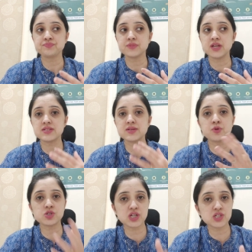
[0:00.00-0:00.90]
it's a
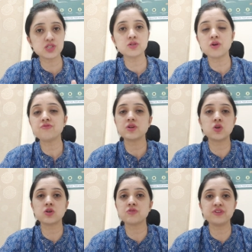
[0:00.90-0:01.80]
projection of a
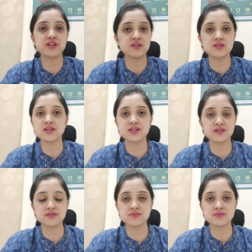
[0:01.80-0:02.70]
lot of internal
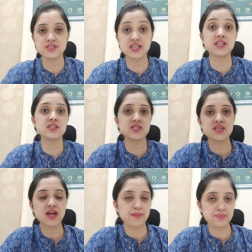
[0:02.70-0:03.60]
changes
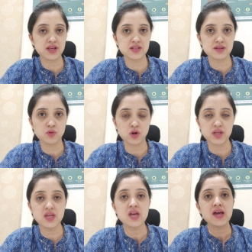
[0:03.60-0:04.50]
that are happening in the
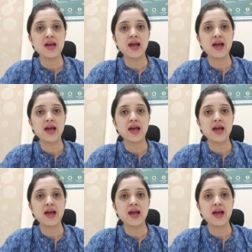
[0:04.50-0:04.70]
body,